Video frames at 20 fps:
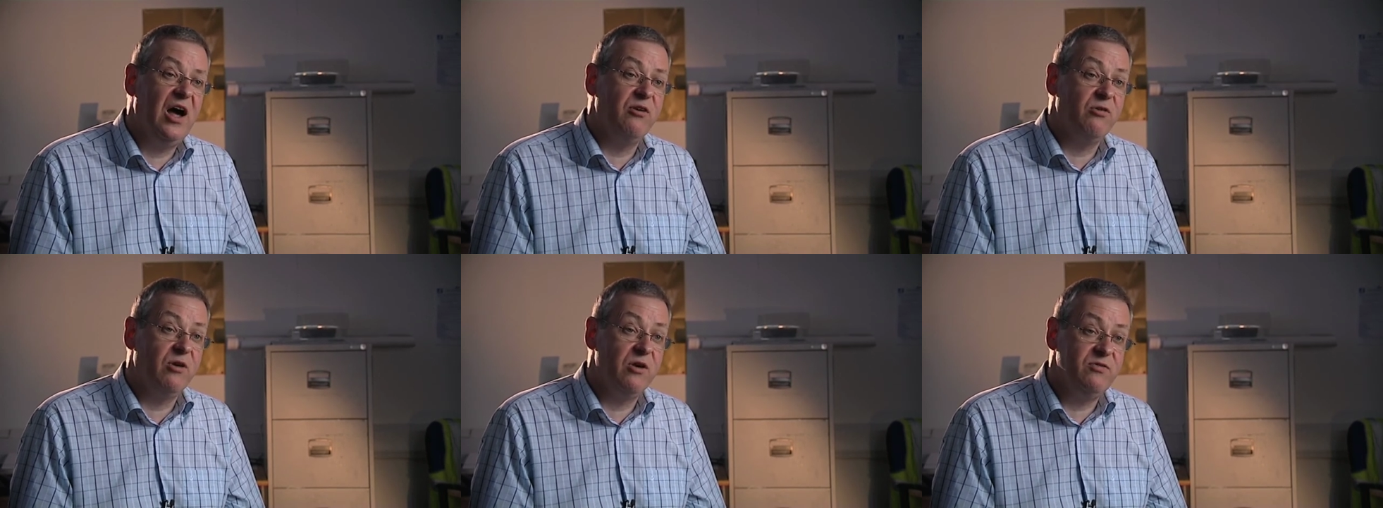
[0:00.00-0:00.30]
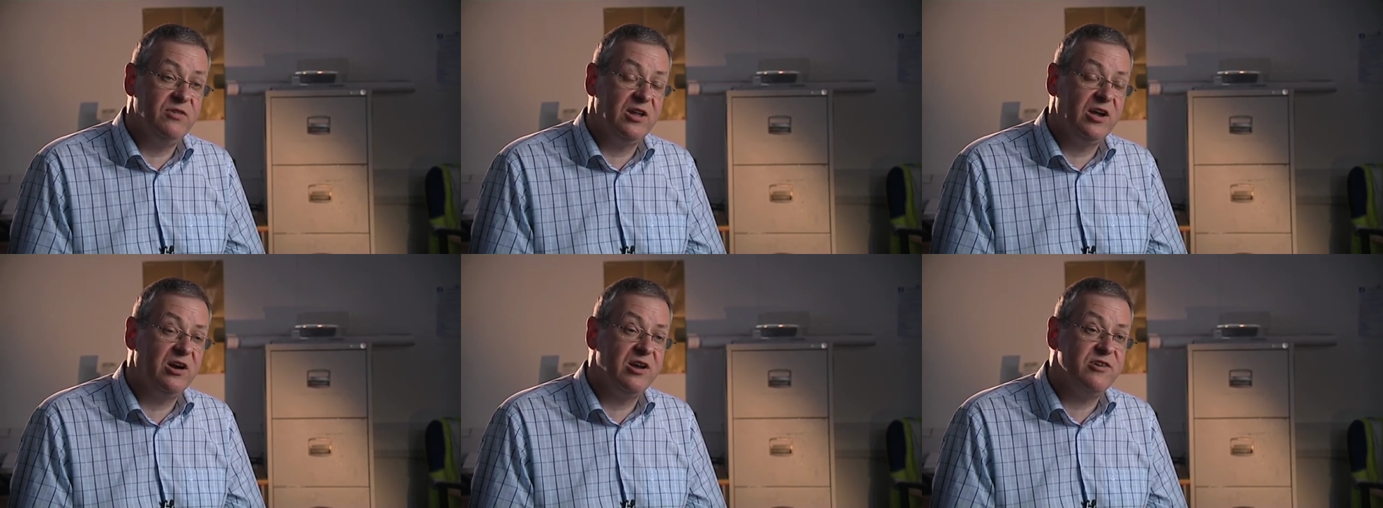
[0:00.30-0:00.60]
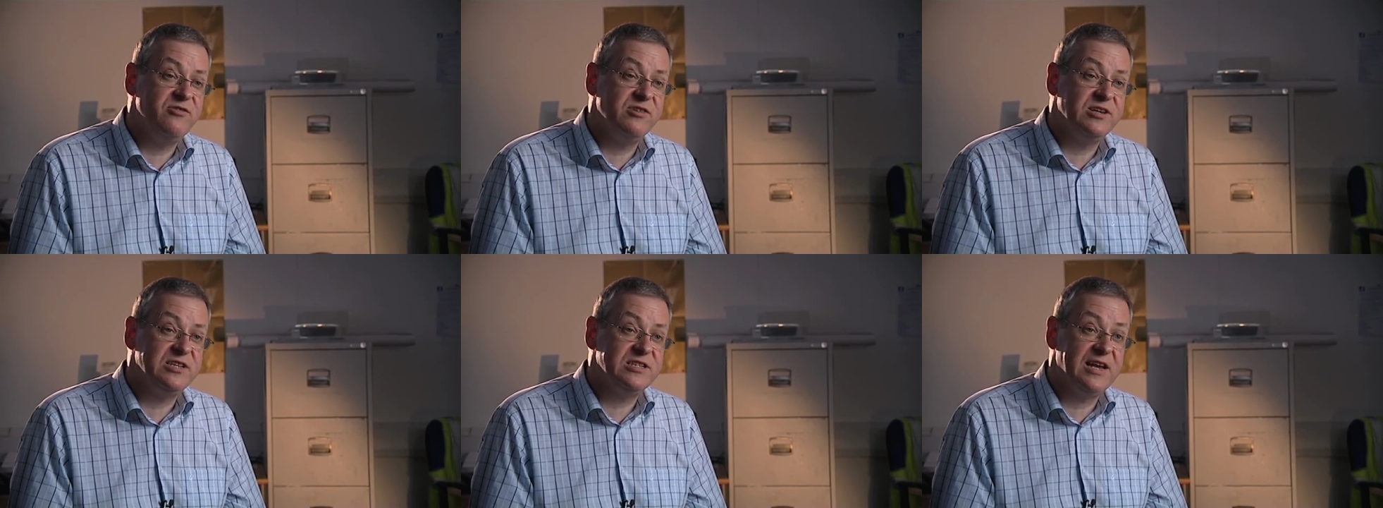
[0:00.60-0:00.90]
around the
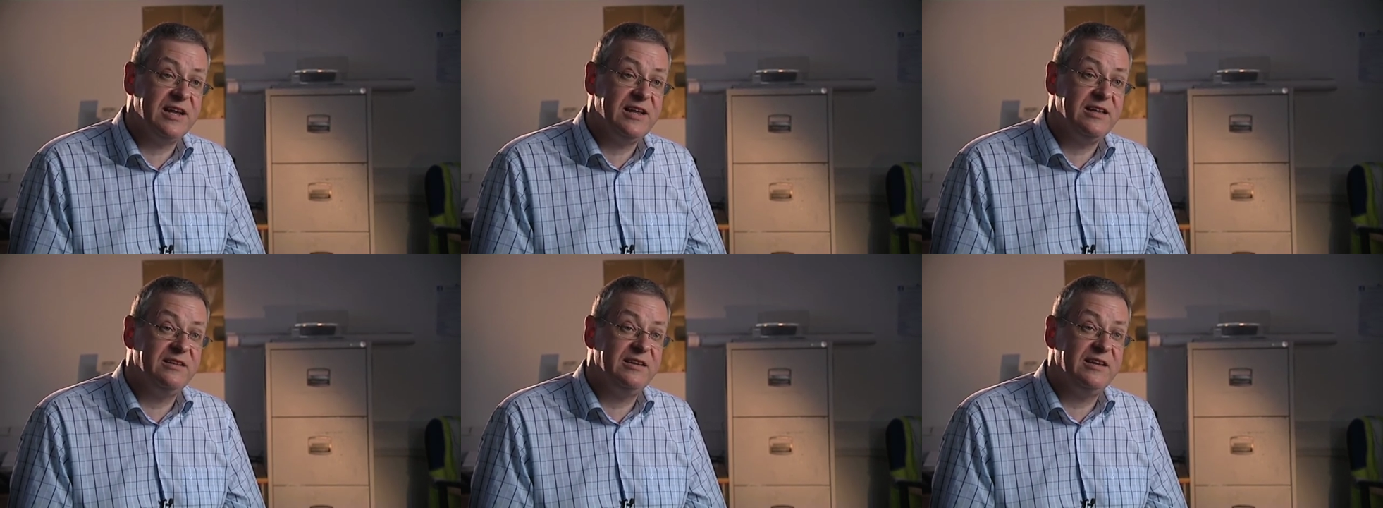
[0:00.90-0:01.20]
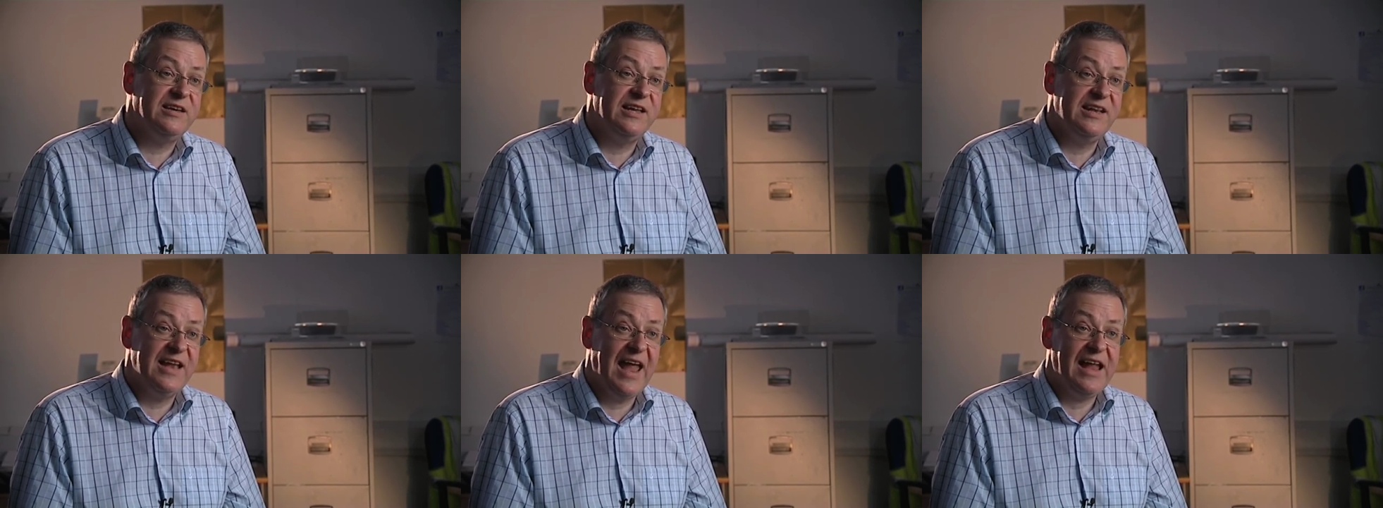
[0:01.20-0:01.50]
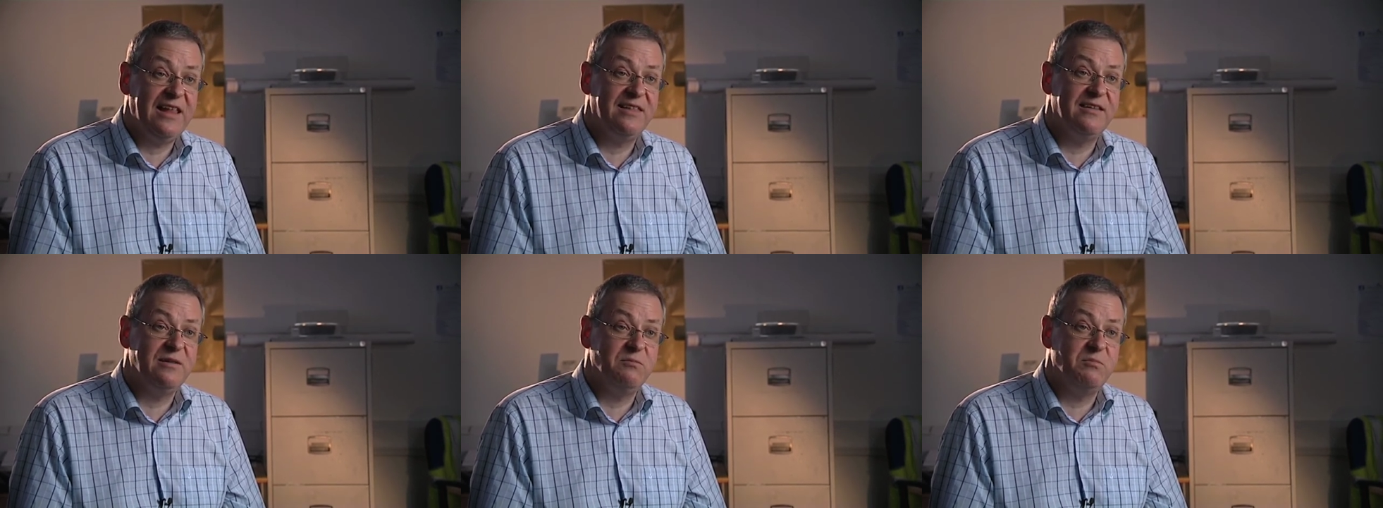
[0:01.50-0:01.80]
countryside
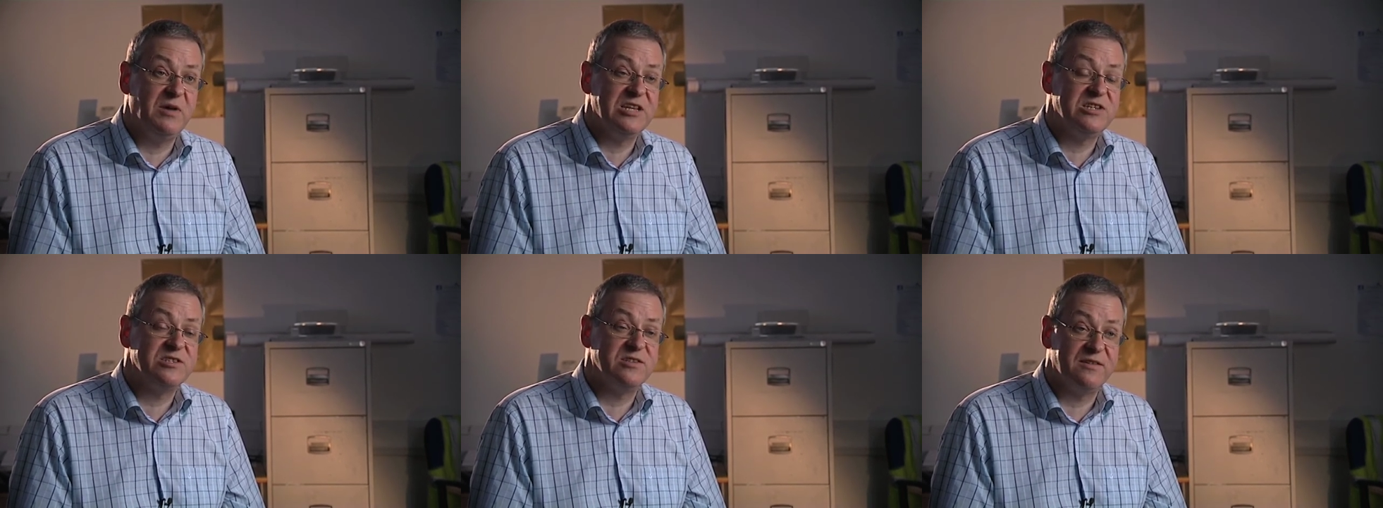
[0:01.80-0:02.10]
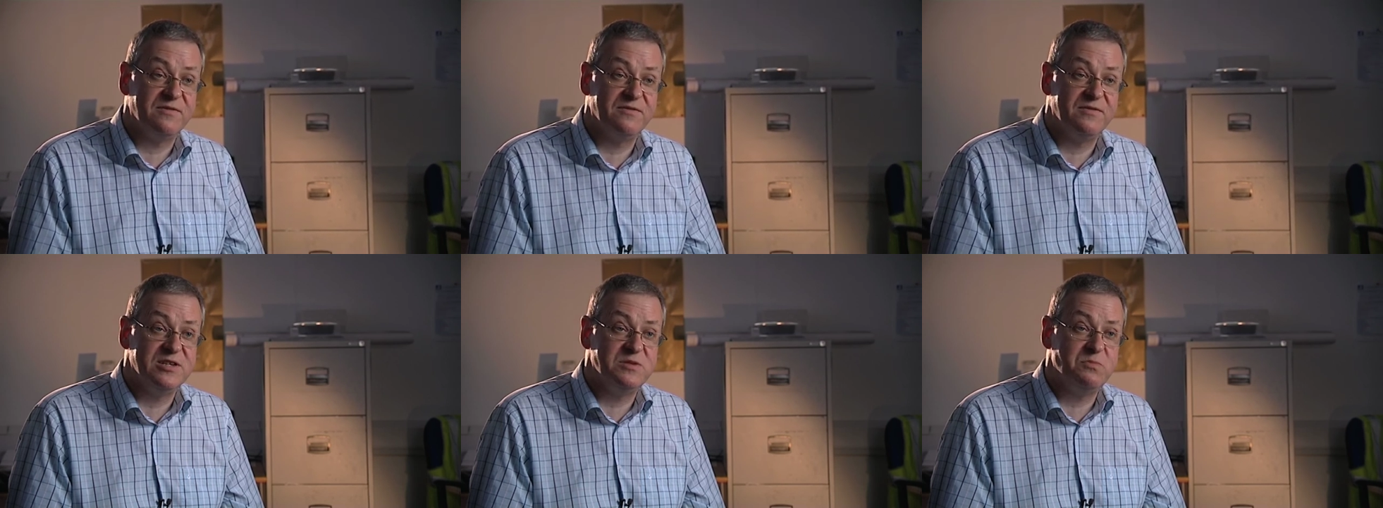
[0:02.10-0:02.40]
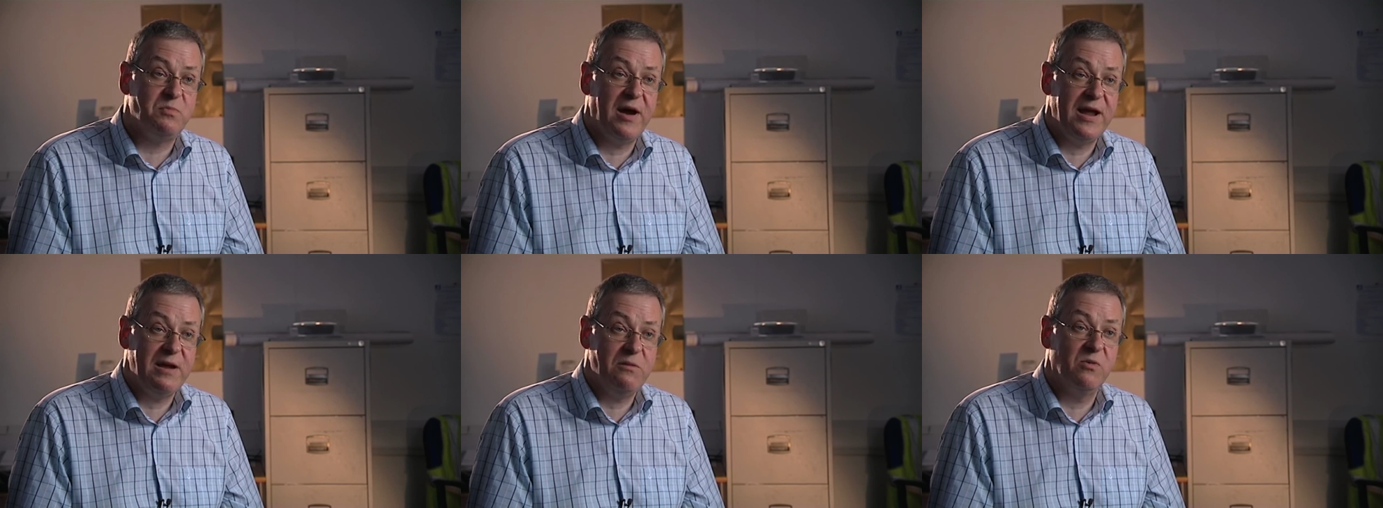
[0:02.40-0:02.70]
connected by
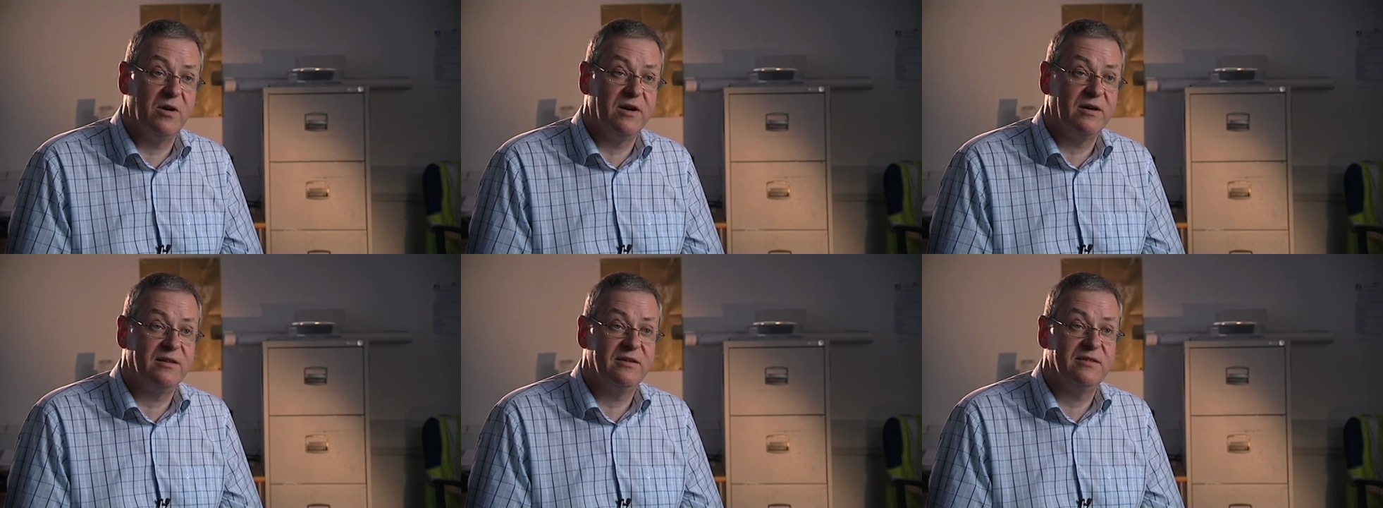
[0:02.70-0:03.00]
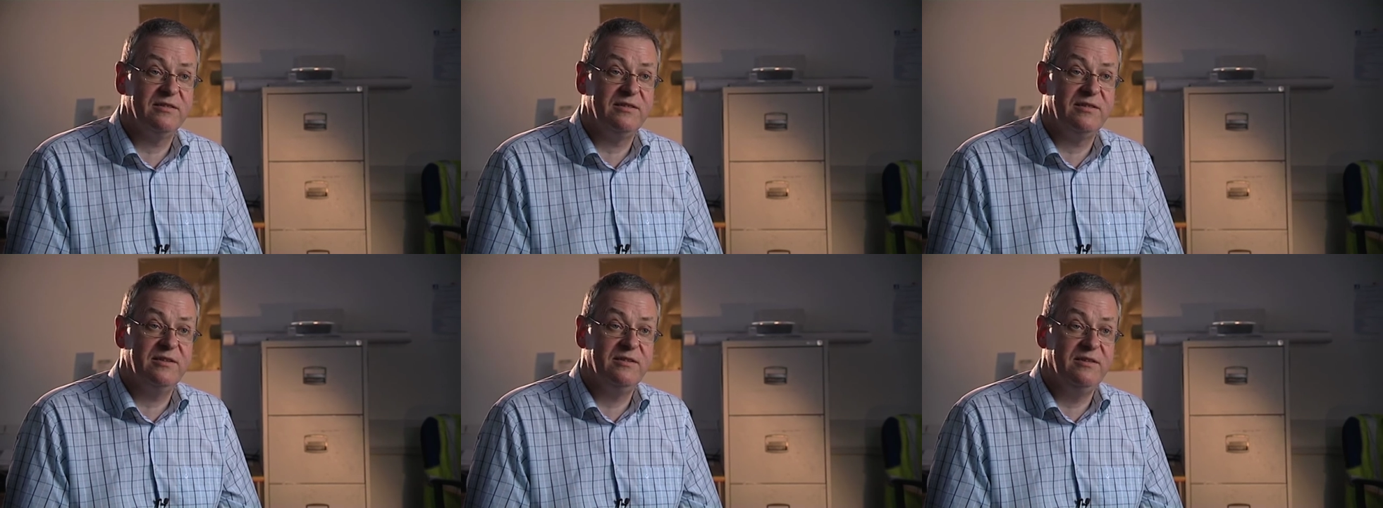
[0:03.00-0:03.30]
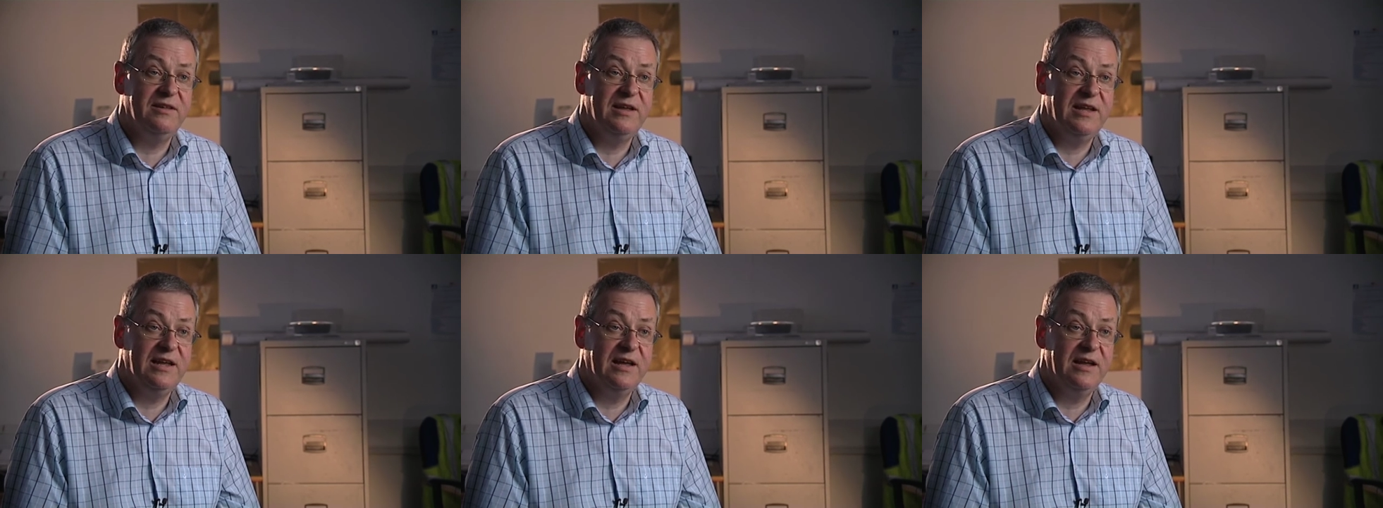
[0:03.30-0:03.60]
surface pipework
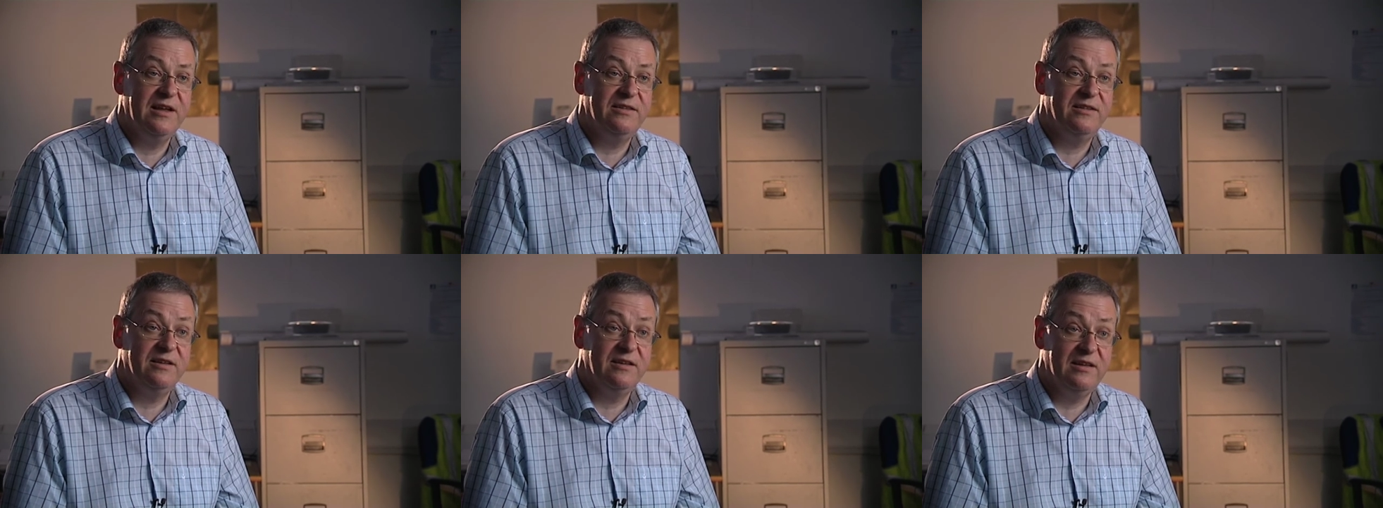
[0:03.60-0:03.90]
to the,